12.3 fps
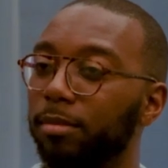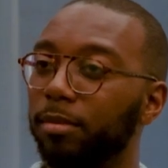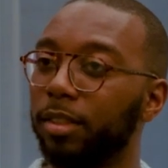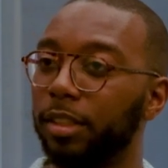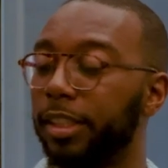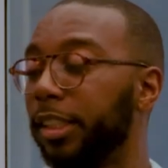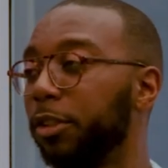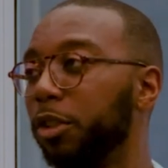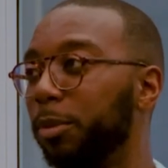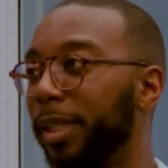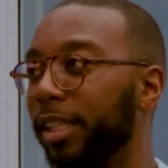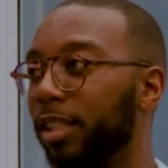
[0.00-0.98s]
statistically
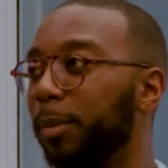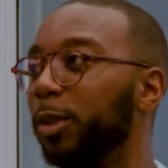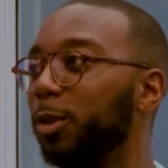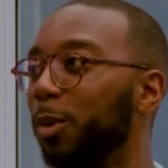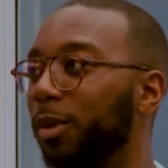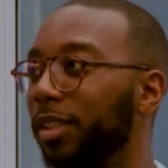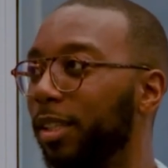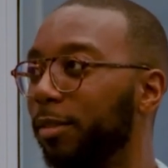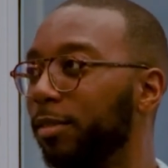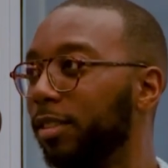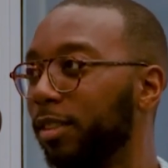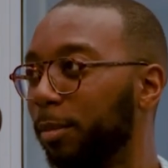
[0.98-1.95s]
speaking, a majority of
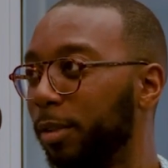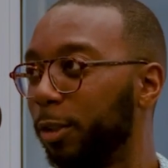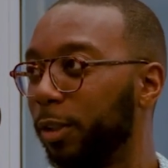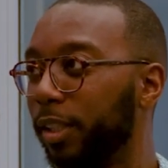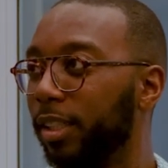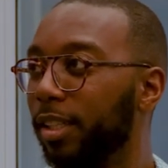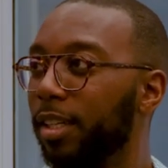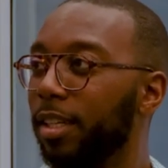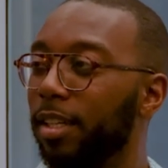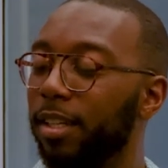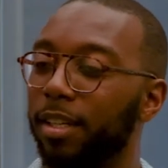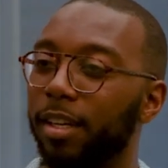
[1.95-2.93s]
some degree.
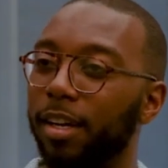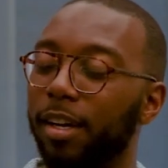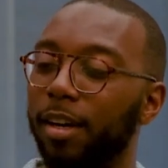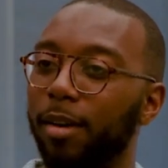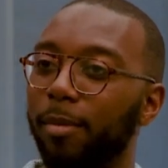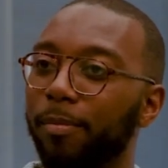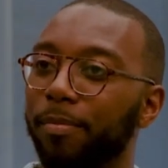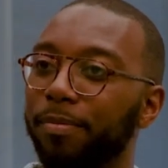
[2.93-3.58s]
Um,